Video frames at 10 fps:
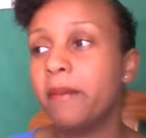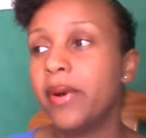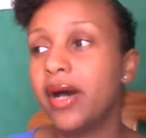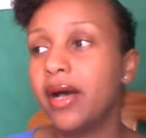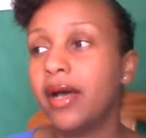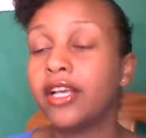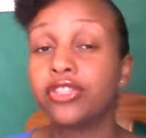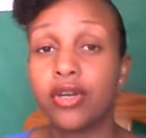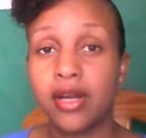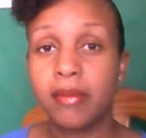but I
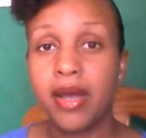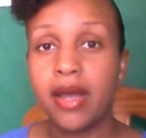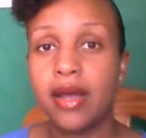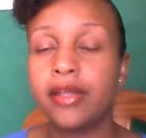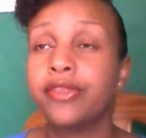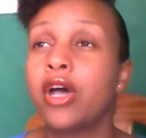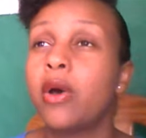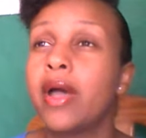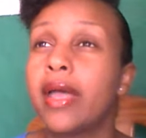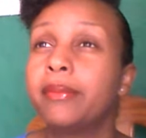started back, and
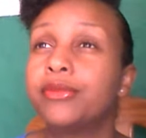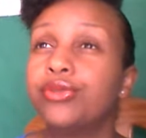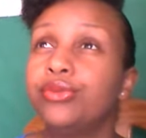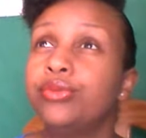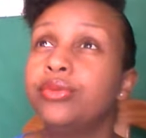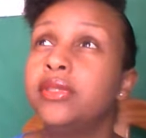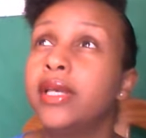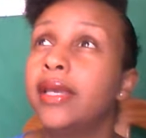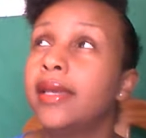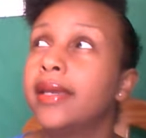now I am to
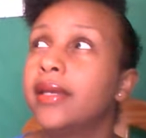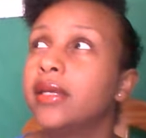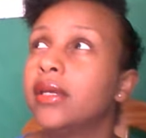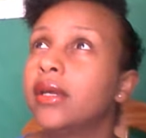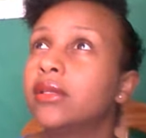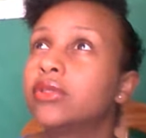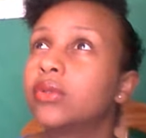day